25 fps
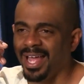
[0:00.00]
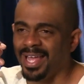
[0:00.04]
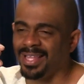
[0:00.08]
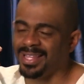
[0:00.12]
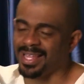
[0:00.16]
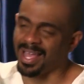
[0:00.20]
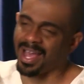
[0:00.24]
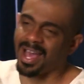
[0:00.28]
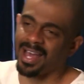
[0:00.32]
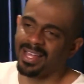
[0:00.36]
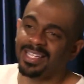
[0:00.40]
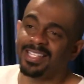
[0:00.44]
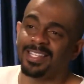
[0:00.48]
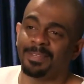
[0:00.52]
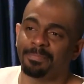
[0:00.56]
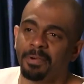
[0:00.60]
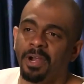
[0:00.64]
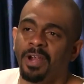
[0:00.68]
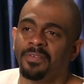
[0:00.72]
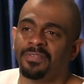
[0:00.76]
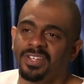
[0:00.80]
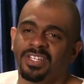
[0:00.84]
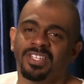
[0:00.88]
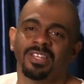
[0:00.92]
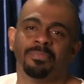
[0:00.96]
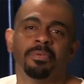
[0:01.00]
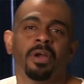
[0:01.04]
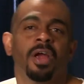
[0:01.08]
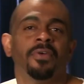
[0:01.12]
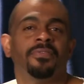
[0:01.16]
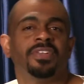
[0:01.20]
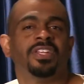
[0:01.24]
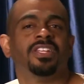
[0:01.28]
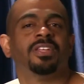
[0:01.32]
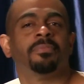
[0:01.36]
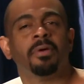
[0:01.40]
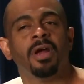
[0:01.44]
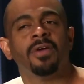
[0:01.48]
And like, these are
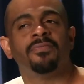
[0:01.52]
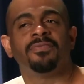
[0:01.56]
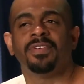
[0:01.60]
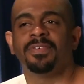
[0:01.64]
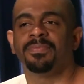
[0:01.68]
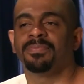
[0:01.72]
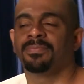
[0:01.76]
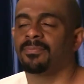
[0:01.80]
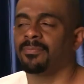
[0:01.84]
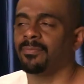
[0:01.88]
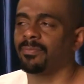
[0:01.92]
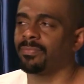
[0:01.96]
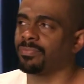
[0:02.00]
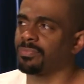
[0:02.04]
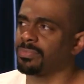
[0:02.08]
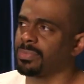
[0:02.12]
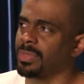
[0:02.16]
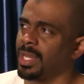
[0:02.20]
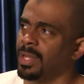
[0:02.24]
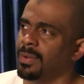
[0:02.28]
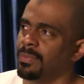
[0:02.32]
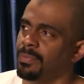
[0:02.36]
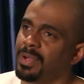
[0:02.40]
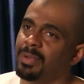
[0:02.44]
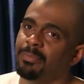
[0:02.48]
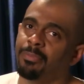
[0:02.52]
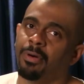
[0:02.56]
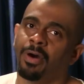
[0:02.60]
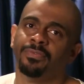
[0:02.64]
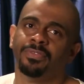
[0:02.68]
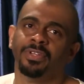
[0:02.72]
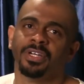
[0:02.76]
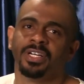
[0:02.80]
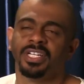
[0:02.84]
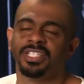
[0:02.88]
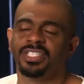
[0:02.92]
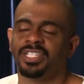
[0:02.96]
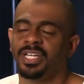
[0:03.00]
perfect. We
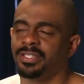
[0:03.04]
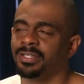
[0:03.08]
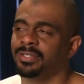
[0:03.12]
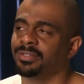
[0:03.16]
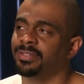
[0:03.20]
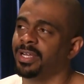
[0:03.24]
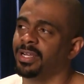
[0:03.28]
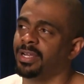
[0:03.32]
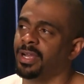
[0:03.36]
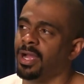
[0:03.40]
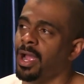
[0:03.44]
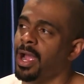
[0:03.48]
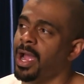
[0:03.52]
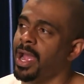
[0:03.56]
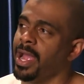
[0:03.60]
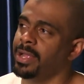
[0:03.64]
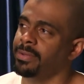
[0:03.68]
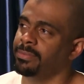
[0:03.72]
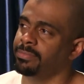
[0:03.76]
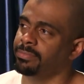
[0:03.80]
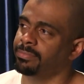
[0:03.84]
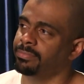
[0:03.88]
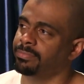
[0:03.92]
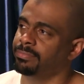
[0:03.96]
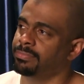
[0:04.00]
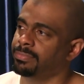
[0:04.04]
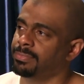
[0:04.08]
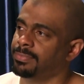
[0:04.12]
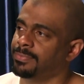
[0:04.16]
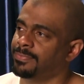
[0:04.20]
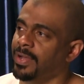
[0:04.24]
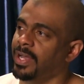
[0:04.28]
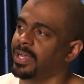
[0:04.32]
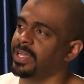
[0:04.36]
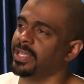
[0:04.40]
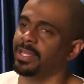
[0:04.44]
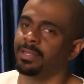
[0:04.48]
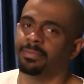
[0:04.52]
both look at each other and like, all right,
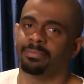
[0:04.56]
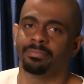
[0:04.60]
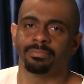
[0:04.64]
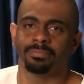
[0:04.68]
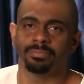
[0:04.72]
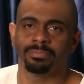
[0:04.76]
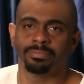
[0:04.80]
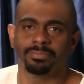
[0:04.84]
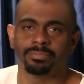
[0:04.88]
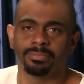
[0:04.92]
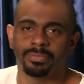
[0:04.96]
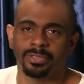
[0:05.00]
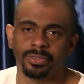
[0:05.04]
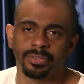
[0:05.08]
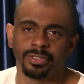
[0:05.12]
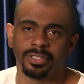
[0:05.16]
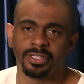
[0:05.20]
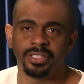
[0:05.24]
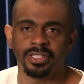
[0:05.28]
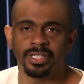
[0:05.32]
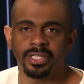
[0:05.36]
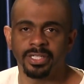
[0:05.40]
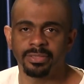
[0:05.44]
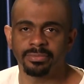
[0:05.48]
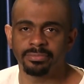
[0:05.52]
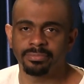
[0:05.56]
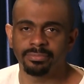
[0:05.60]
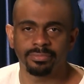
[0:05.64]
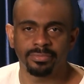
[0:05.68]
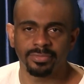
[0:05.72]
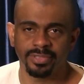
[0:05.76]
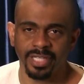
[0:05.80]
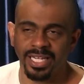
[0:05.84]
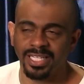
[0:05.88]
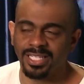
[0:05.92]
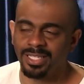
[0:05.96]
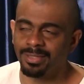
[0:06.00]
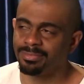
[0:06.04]
fuck it. You good.
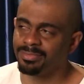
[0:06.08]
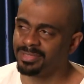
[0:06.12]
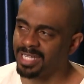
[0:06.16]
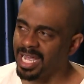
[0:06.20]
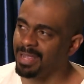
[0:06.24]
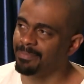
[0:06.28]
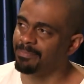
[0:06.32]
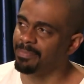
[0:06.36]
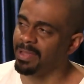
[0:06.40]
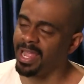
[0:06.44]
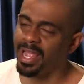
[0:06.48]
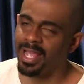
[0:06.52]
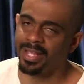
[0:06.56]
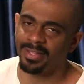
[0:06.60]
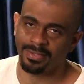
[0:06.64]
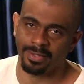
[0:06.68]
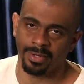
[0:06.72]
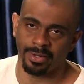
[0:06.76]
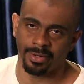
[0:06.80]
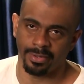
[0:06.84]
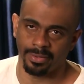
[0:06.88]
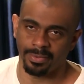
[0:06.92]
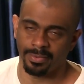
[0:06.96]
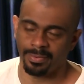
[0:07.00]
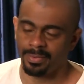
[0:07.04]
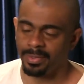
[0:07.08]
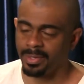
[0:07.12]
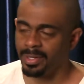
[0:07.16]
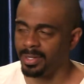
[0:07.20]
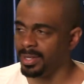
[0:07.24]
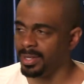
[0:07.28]
Take them tight pants on.